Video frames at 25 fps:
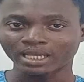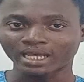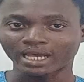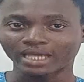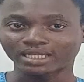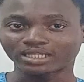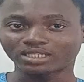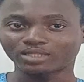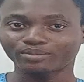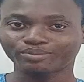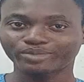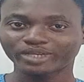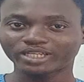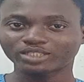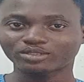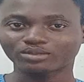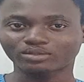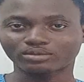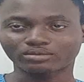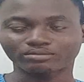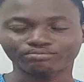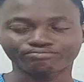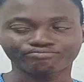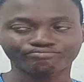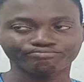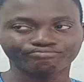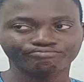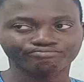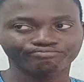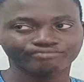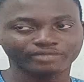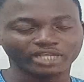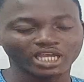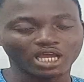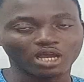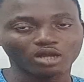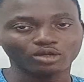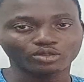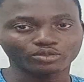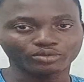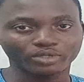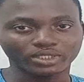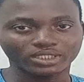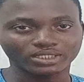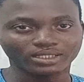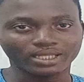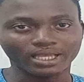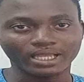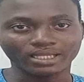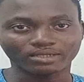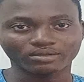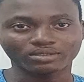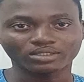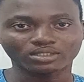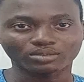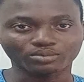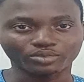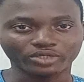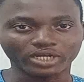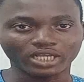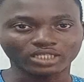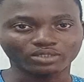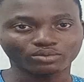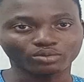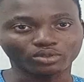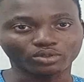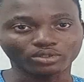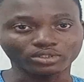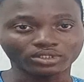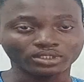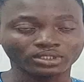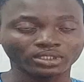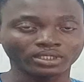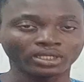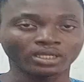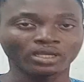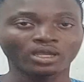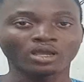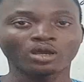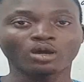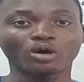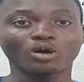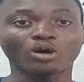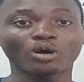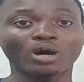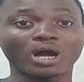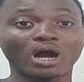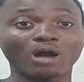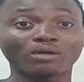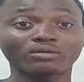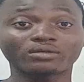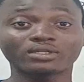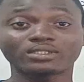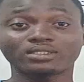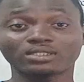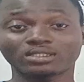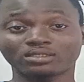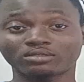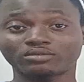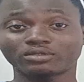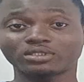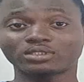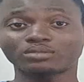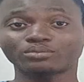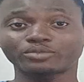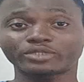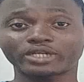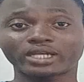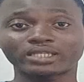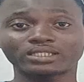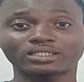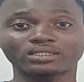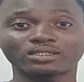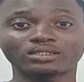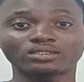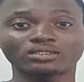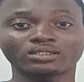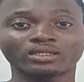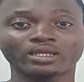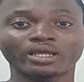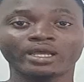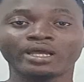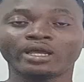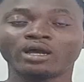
and it depends on how great that increase in price was or how good the increase in price is.